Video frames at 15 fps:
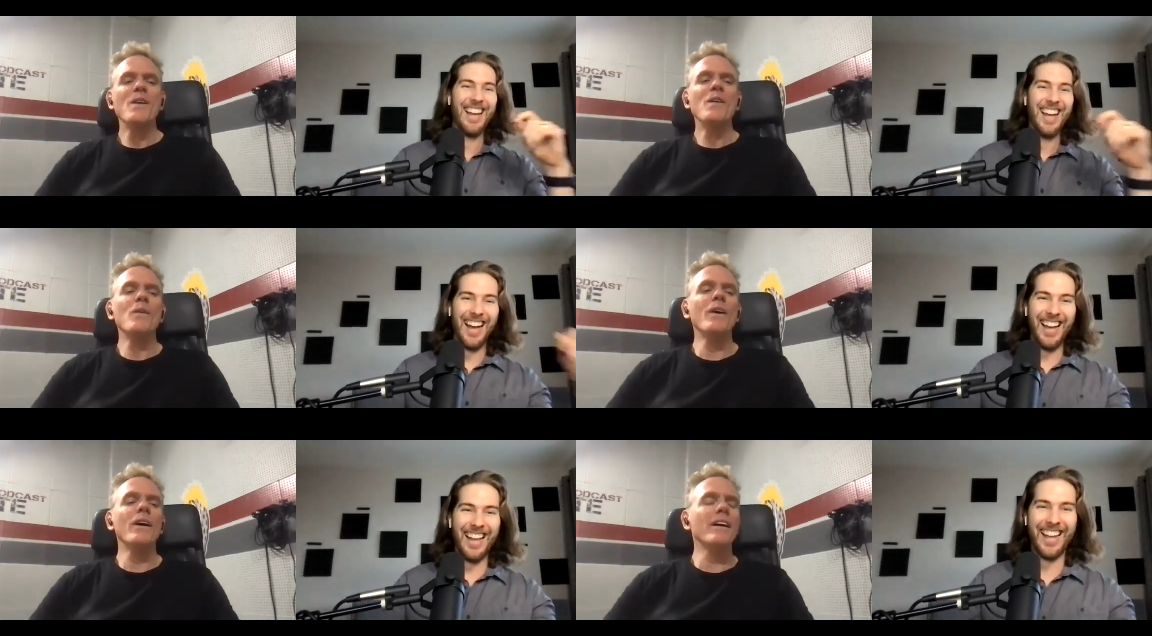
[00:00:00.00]

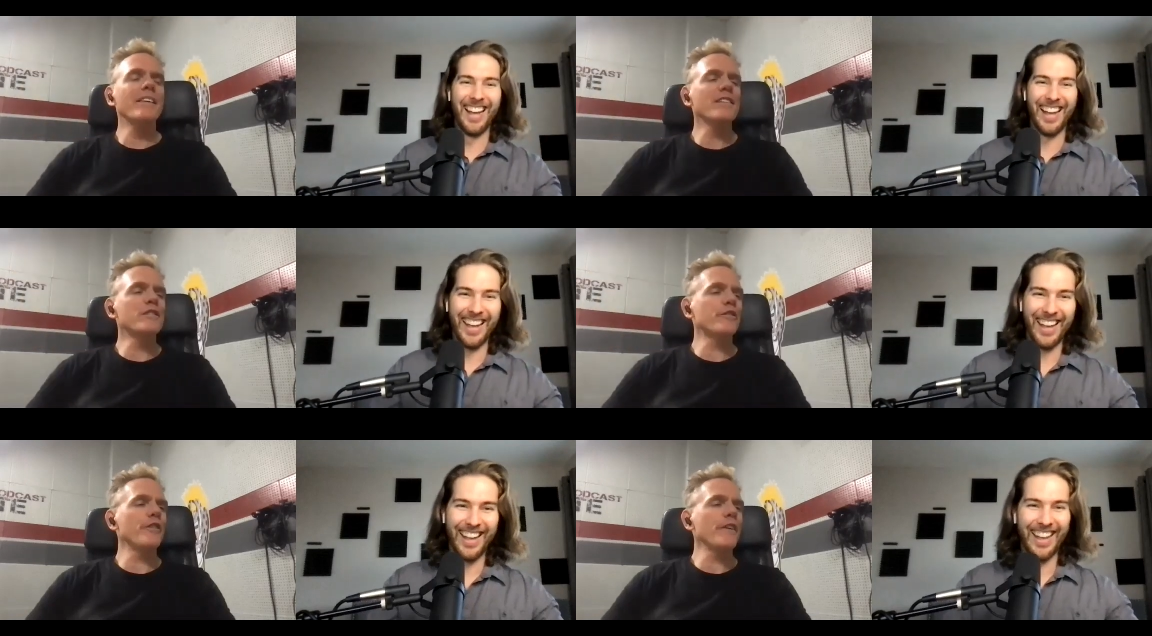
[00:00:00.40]
Speaker 1: Well,
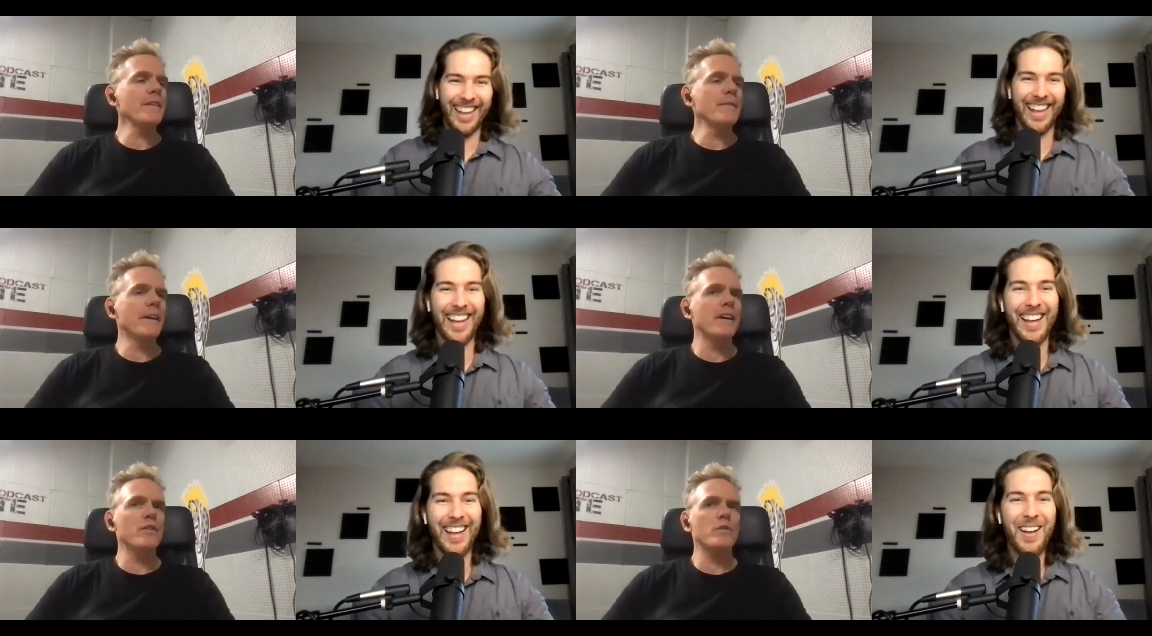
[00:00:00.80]
it's funny
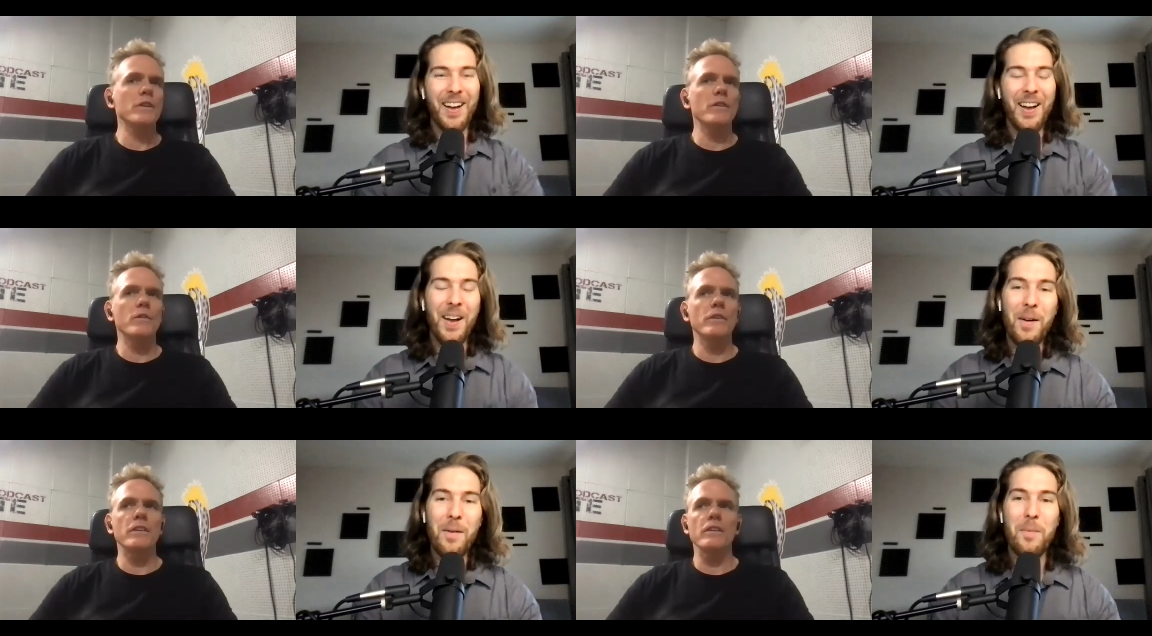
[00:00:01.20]
because when,
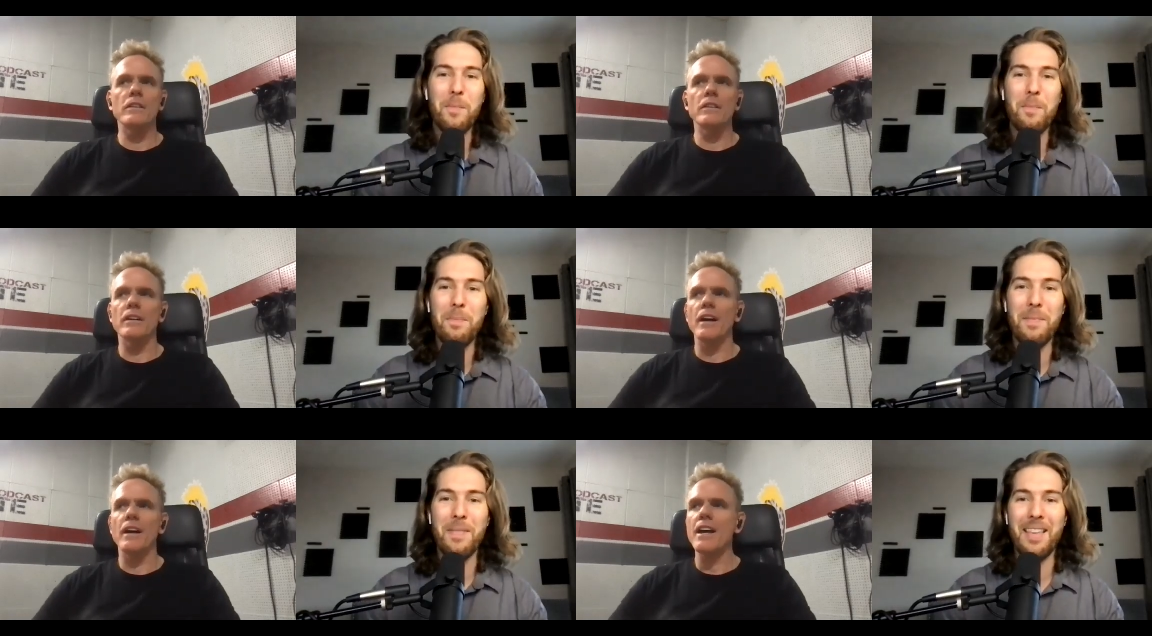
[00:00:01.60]
when
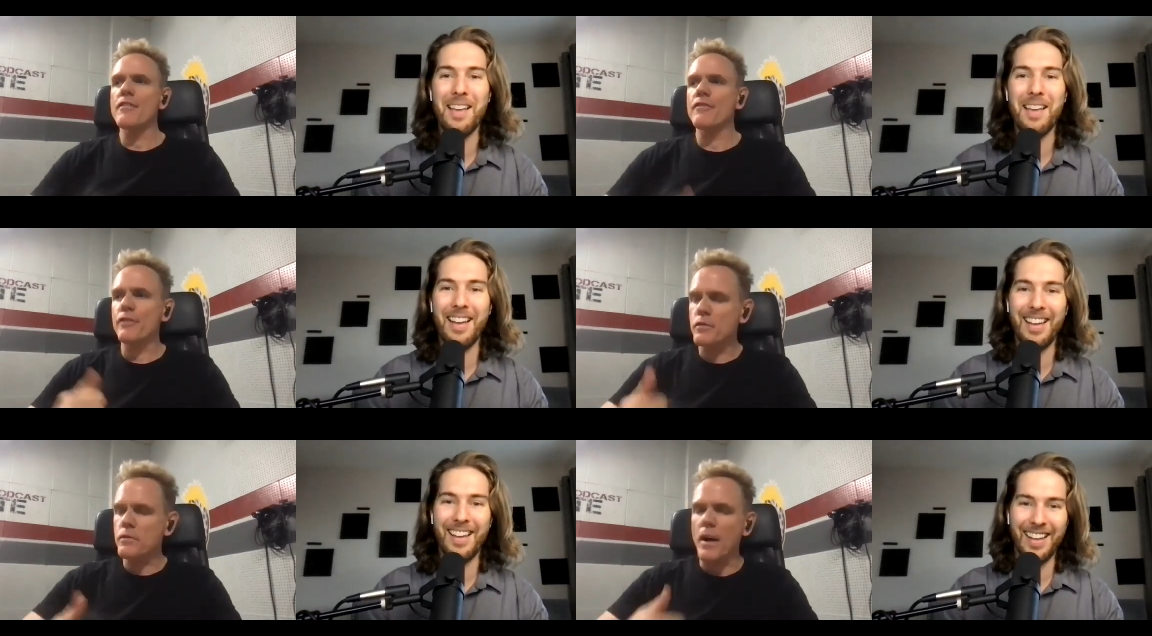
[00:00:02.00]
you I
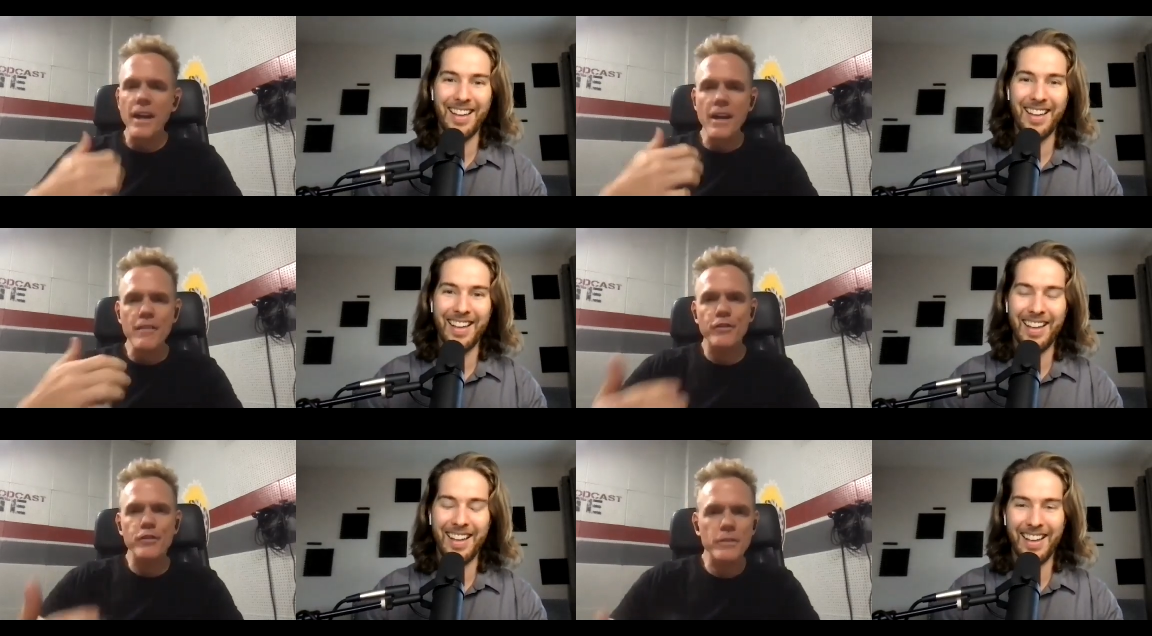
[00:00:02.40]
have I
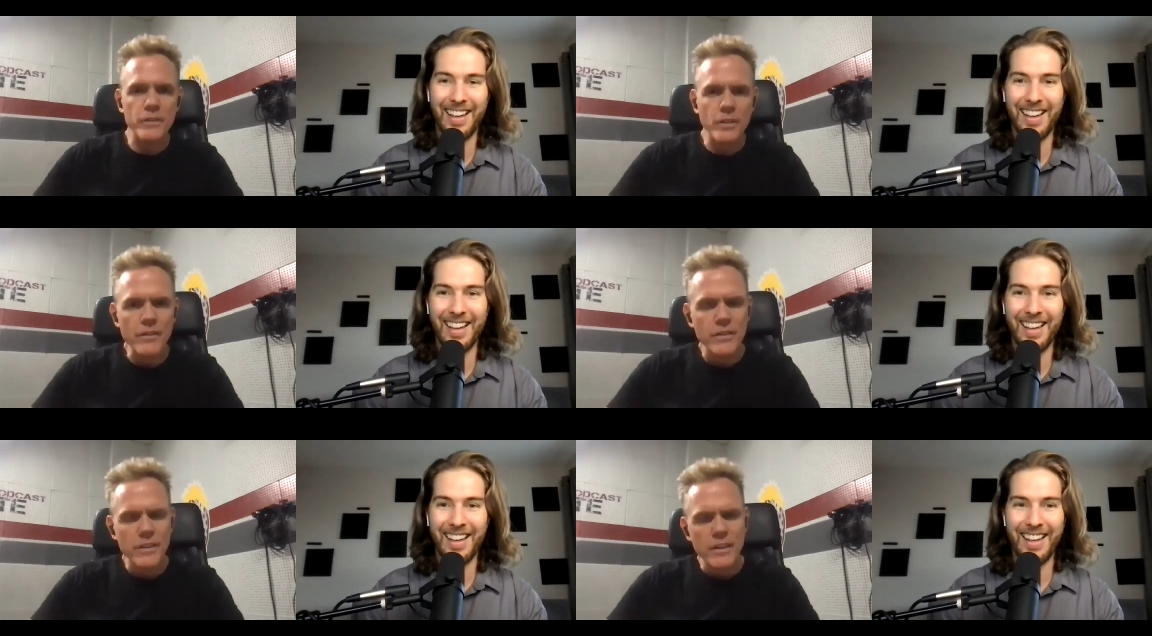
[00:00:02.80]
have do
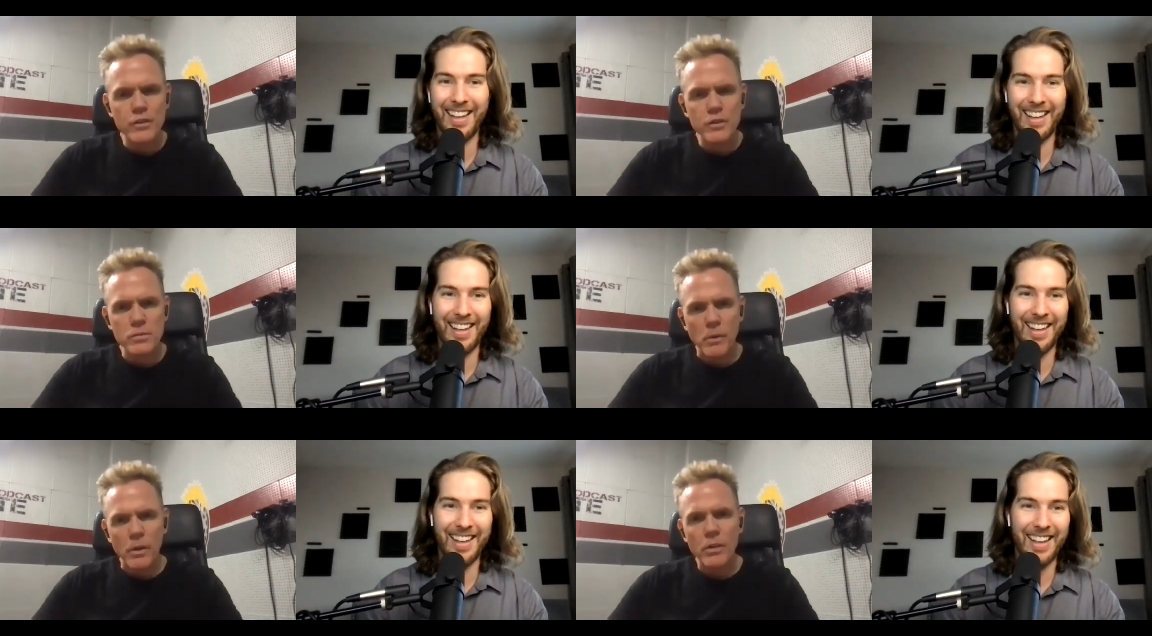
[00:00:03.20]
you have any
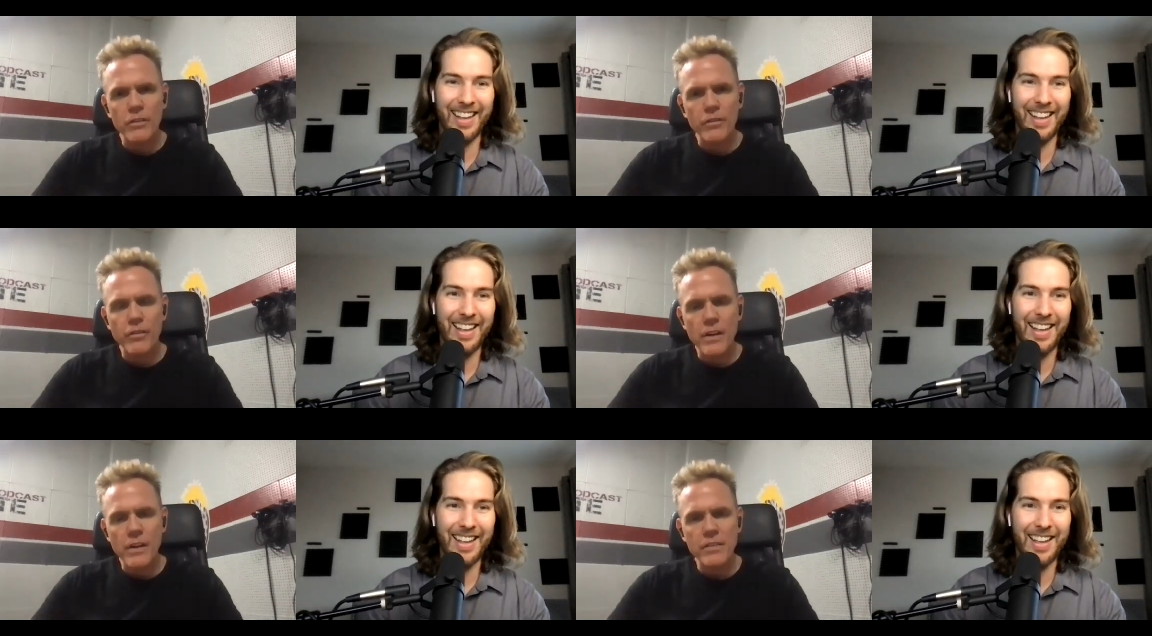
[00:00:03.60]
smart
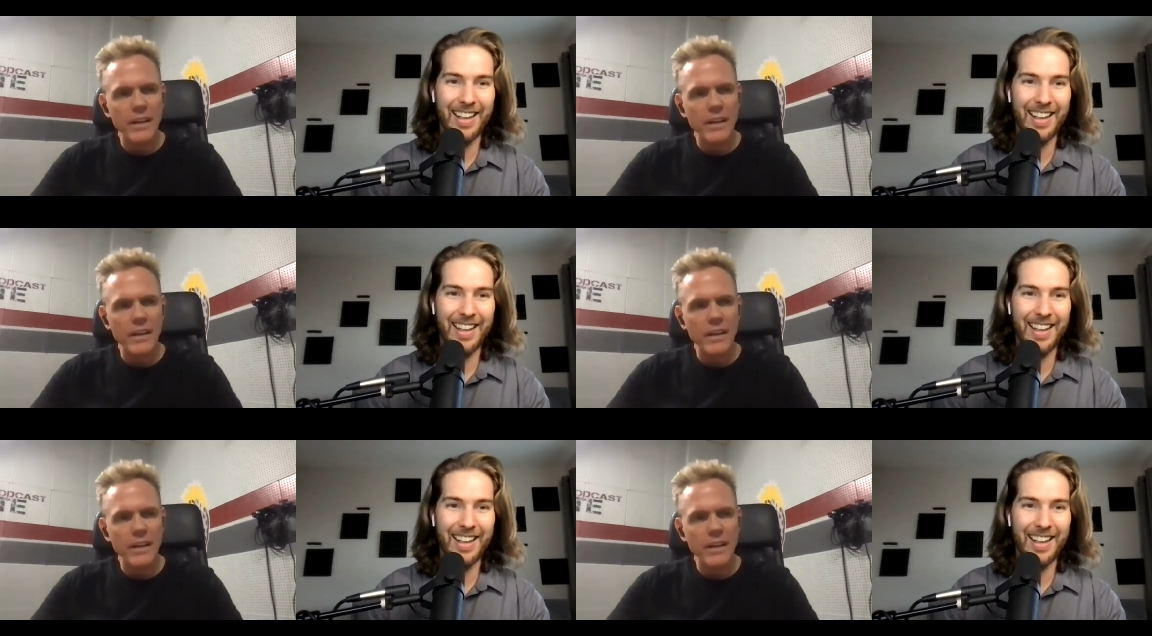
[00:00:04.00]
friends?